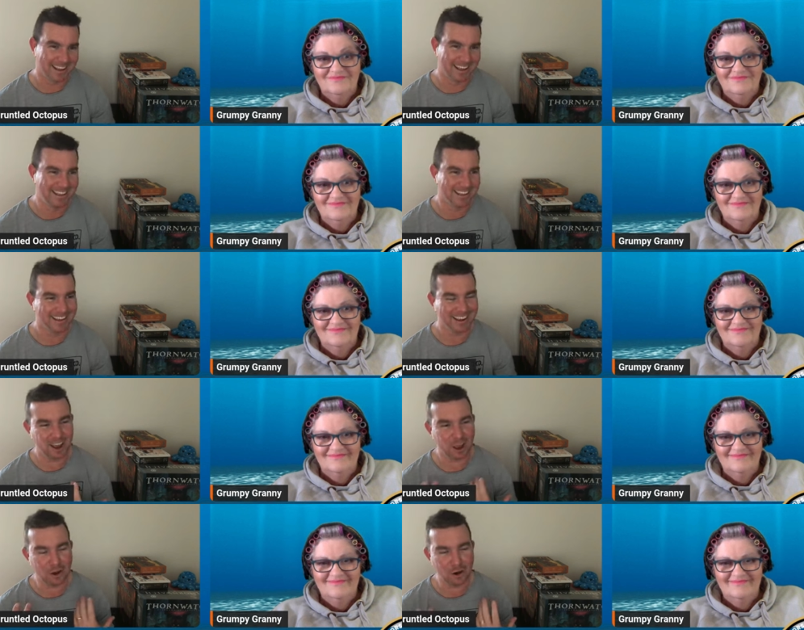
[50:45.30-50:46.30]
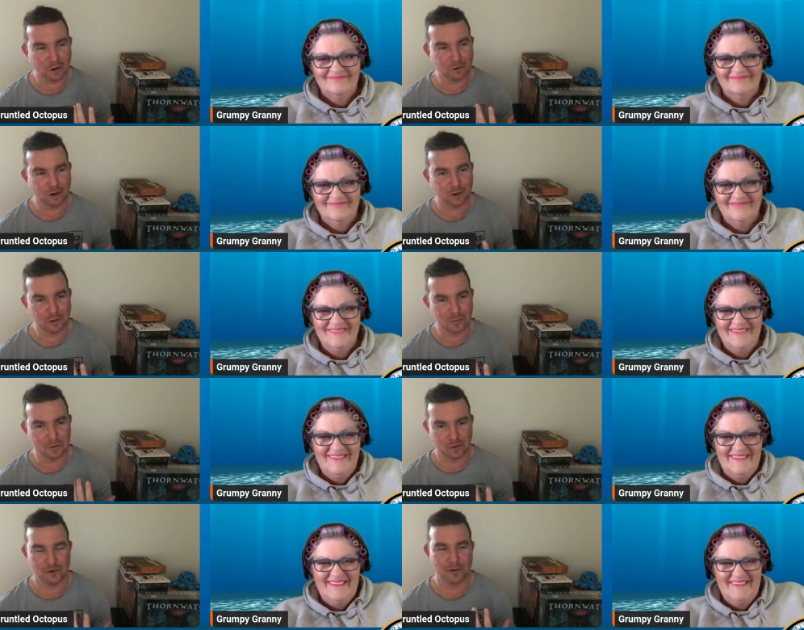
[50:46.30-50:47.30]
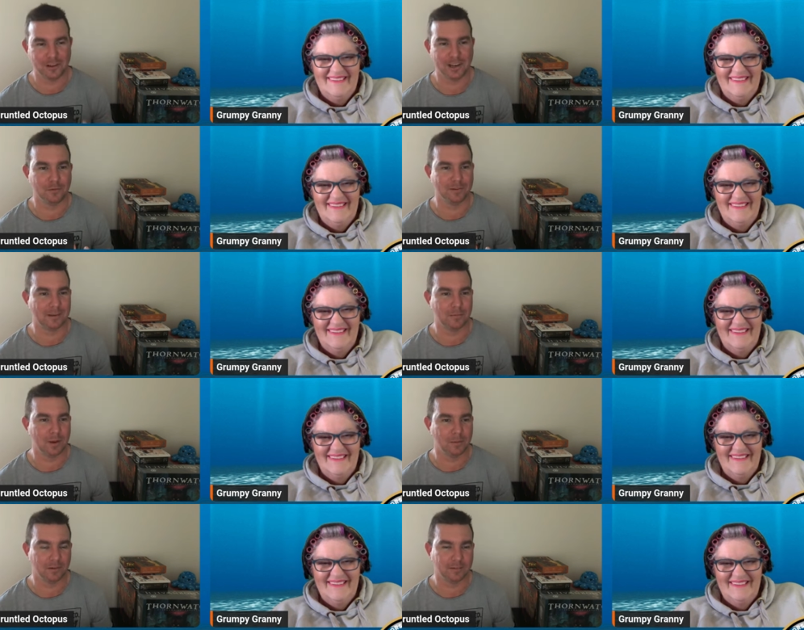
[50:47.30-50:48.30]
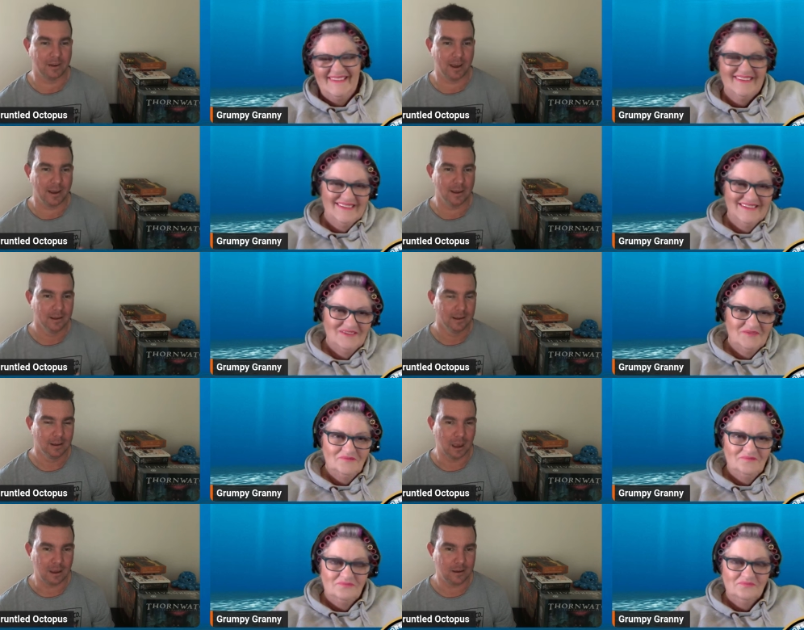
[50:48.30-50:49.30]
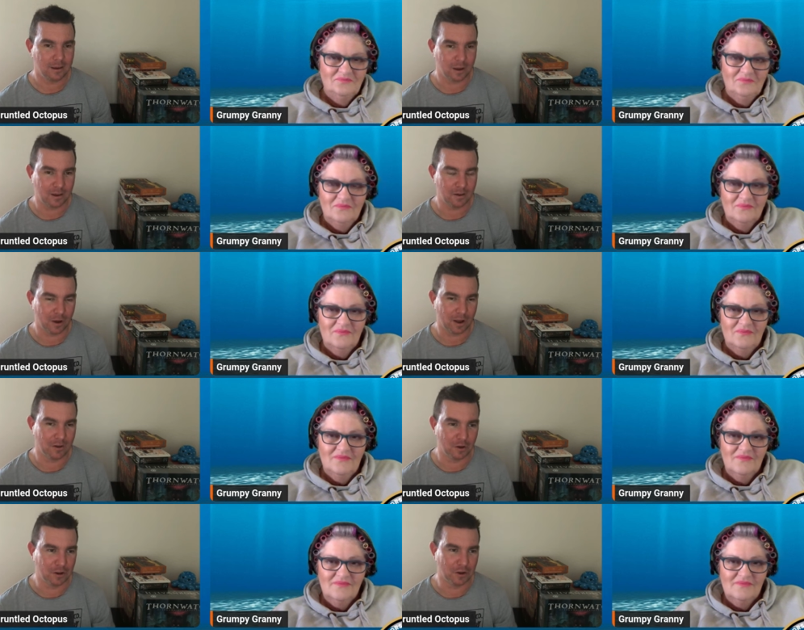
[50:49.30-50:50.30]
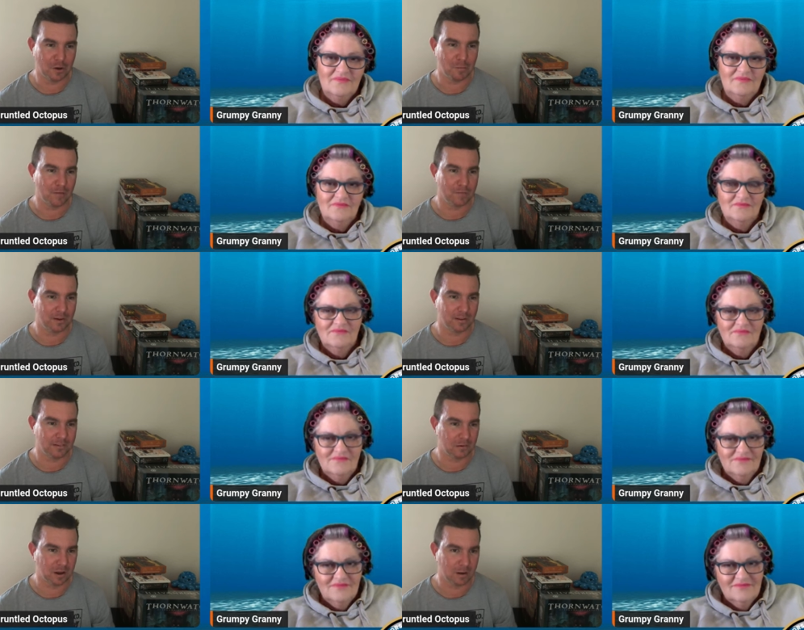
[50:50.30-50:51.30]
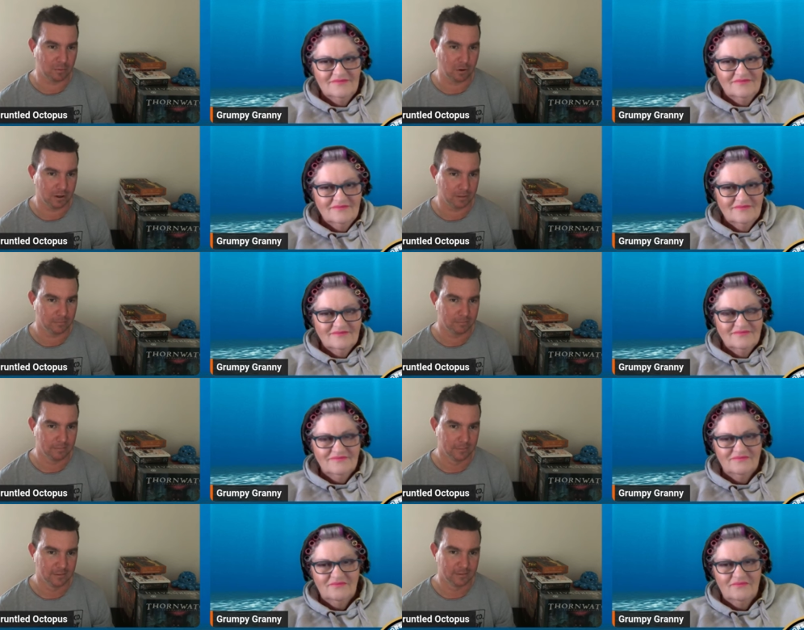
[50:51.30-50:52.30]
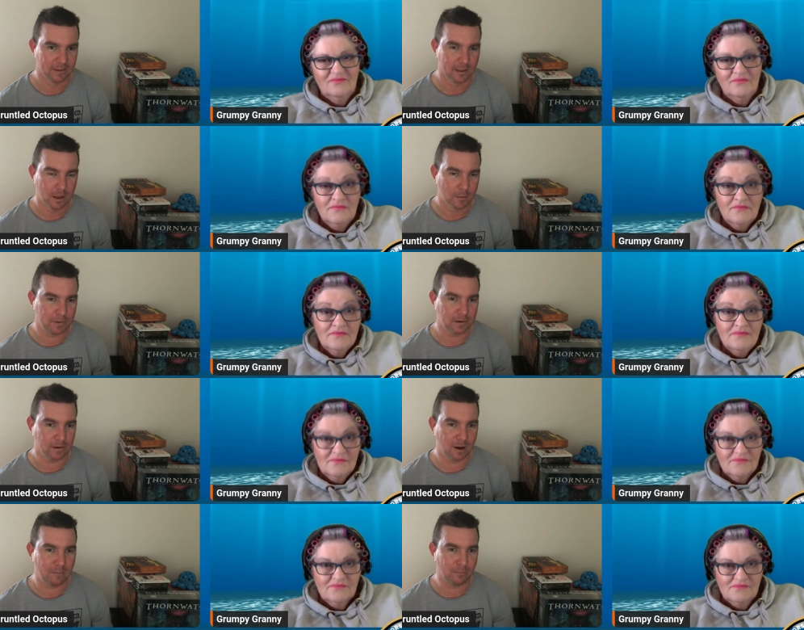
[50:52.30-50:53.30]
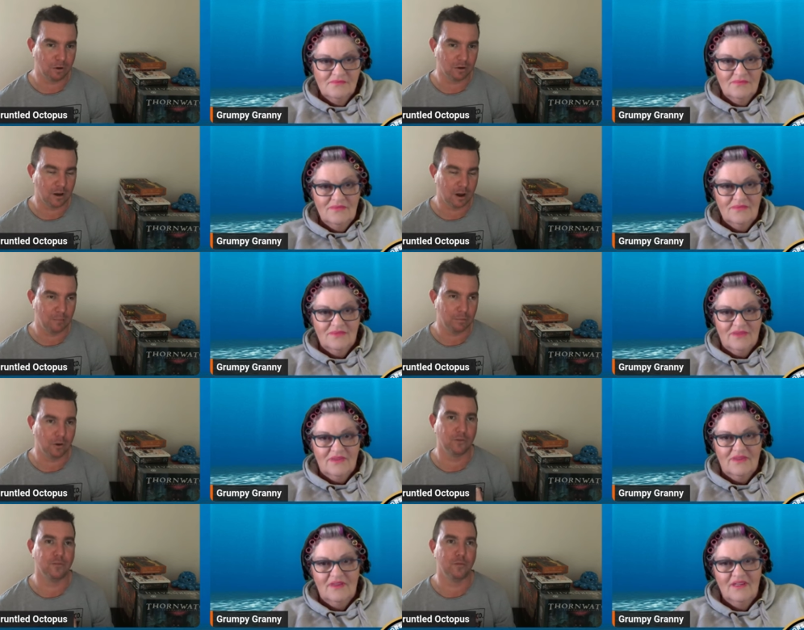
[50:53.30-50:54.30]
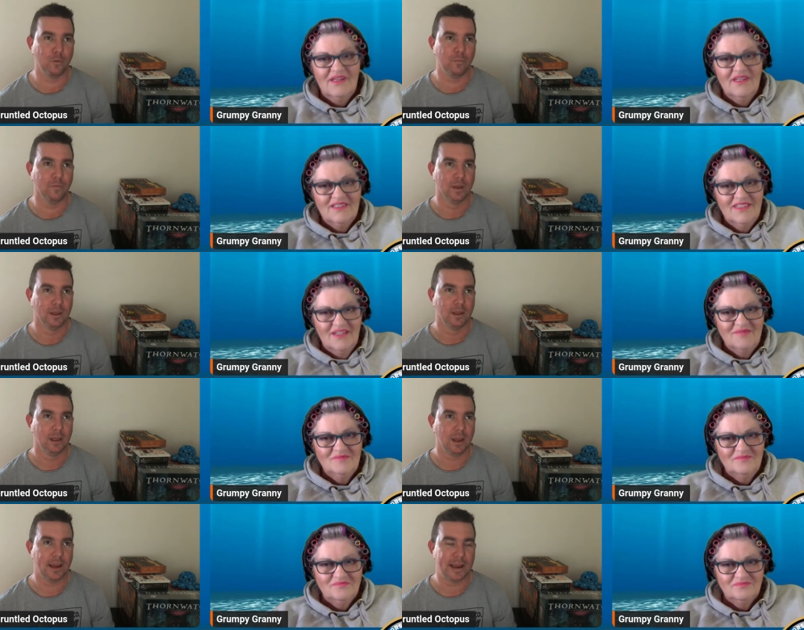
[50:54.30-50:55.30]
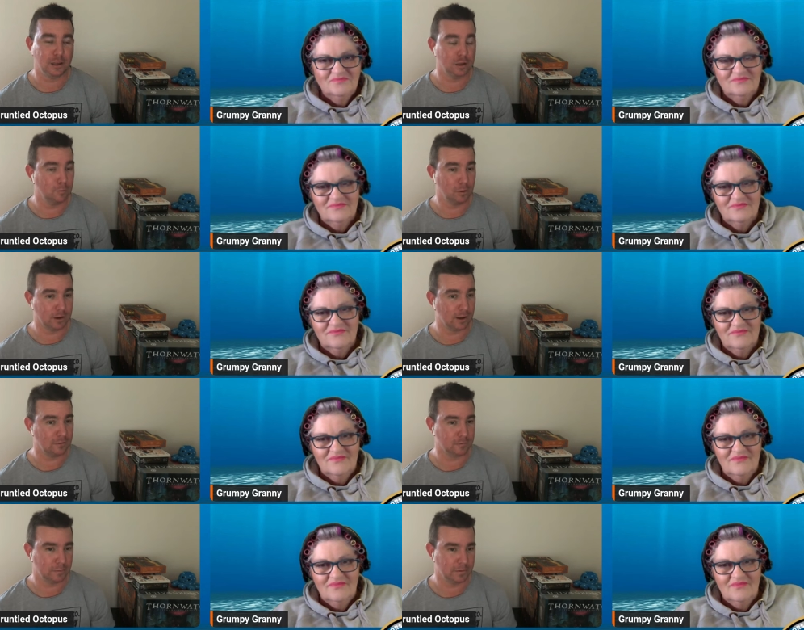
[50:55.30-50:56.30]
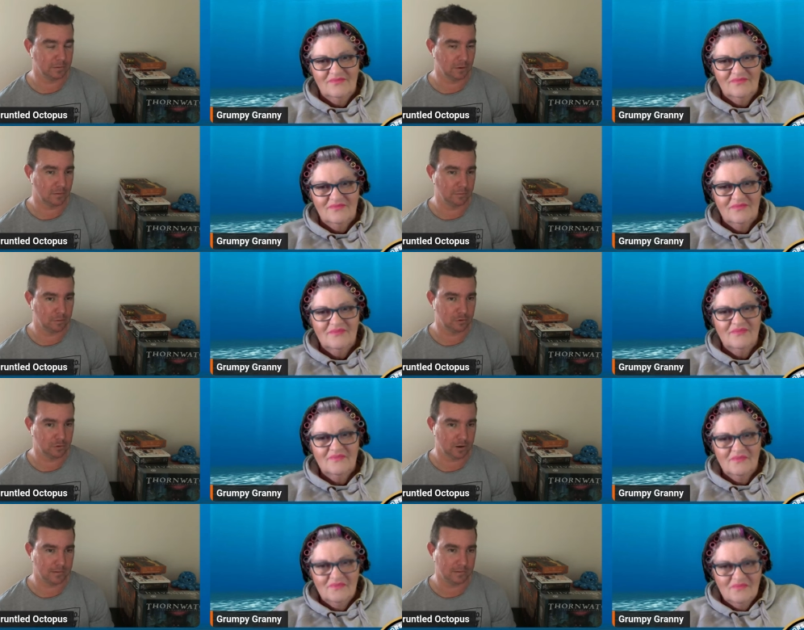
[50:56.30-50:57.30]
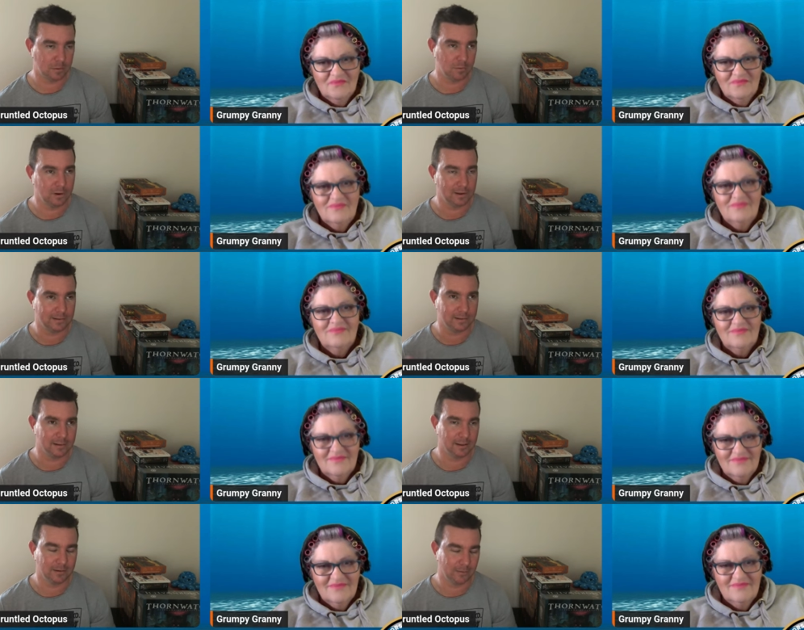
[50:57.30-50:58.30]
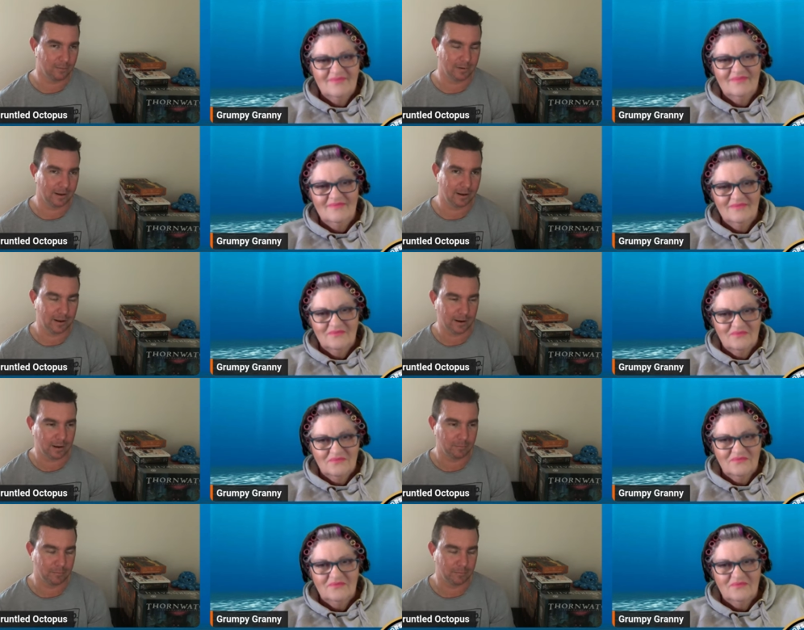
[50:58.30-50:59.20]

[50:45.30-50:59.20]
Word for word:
Speaker 1: it, it, kind of shows the maturity level of some people. It's like, hey, he he he hurt my feelings, so I'm going to block him. Mm. I'm blocked. I'm blocked from yeah any communication from this guy in future, right? So realistically, yeah, and I don't,